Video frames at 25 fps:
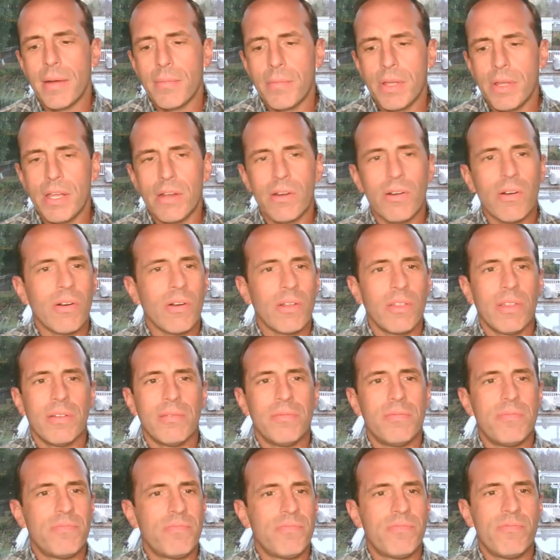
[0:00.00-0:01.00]
here are the
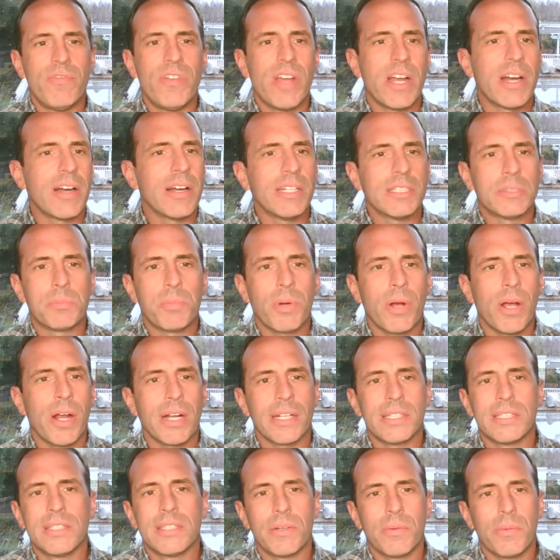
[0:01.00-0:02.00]
various
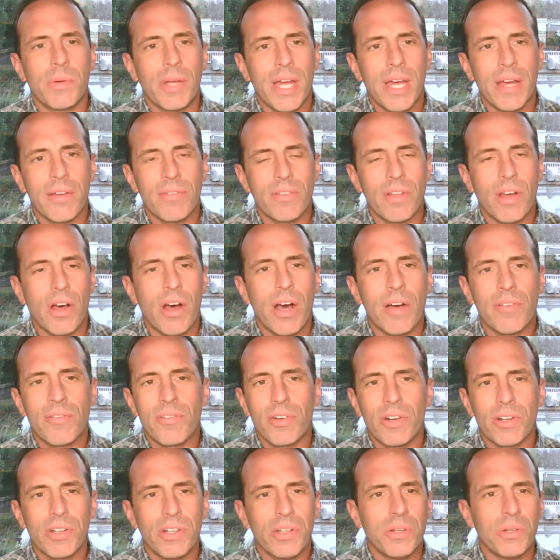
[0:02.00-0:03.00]
products that we have to
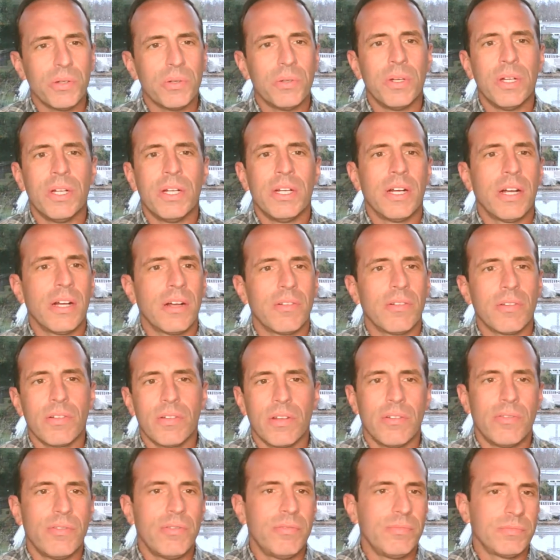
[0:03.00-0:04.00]
offer you:
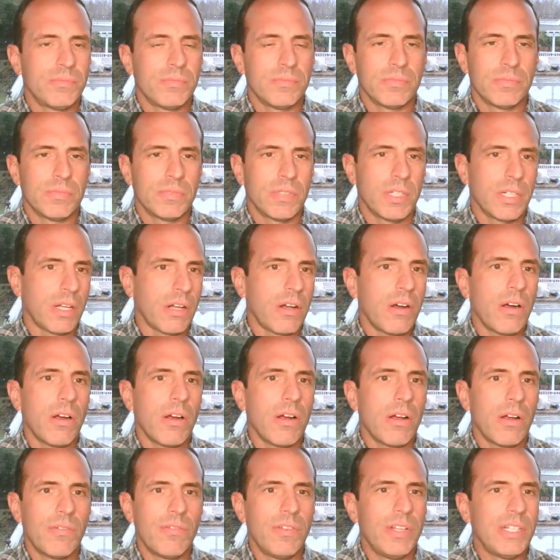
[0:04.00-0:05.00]
a car,
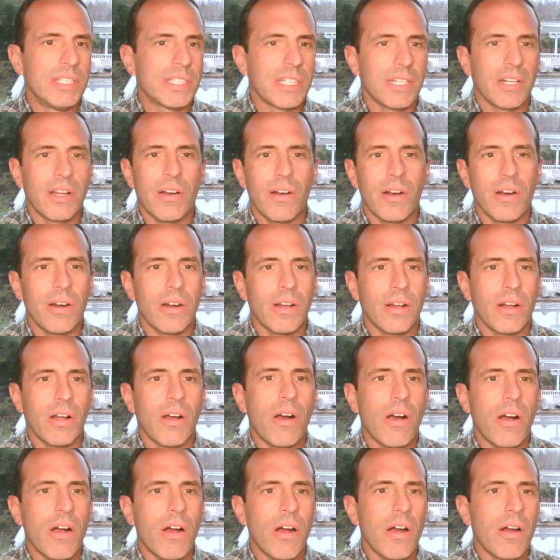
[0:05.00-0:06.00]
a Visa card, a
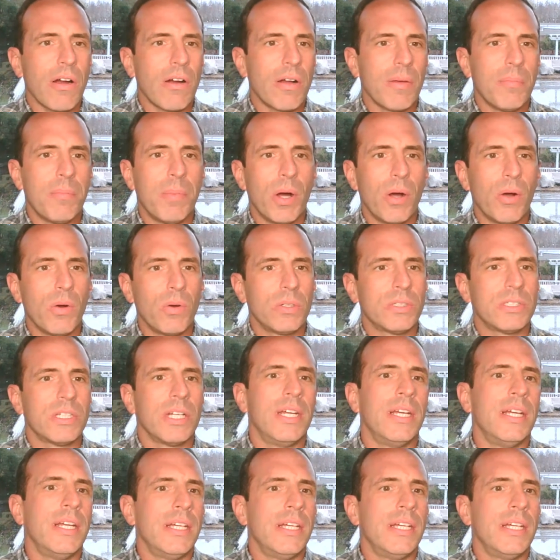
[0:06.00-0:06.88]
car, a boat,